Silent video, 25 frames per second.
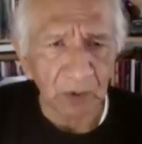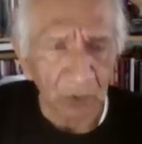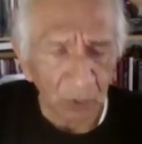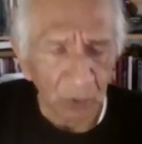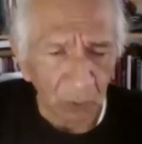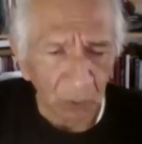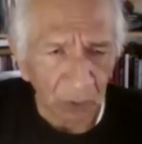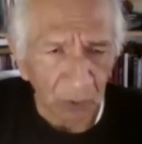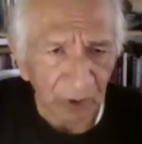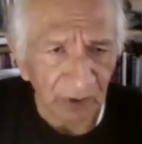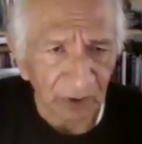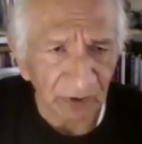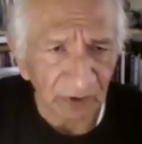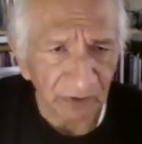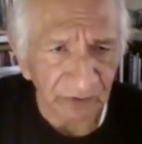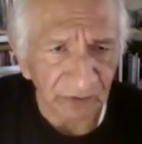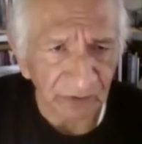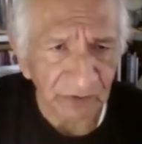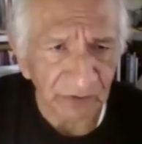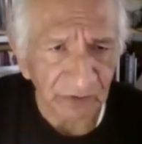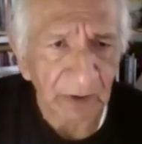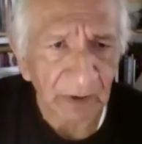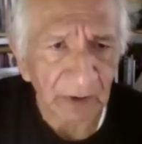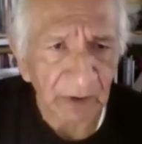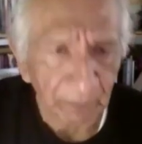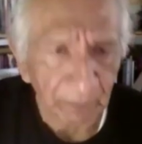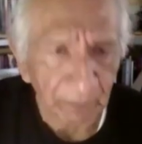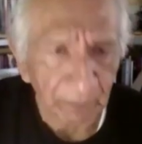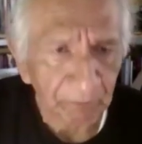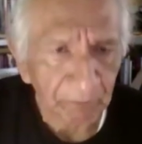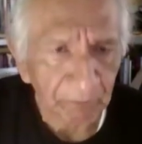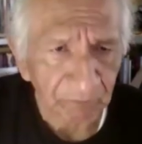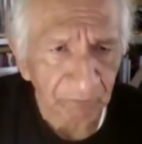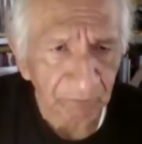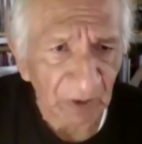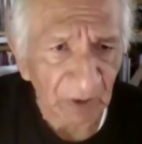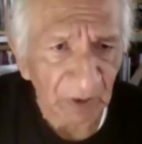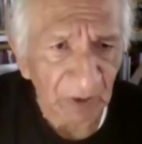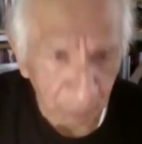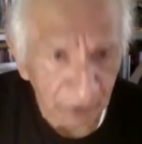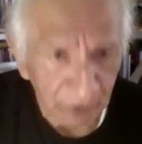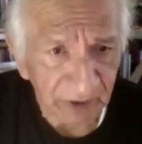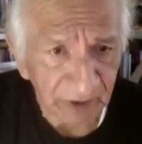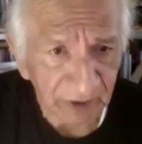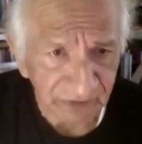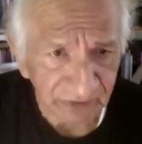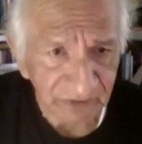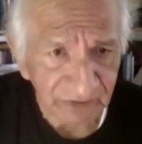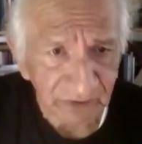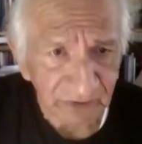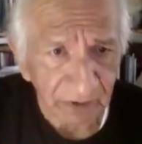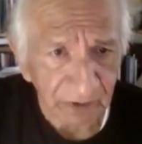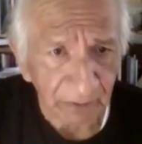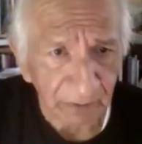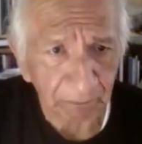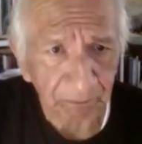who was a priest,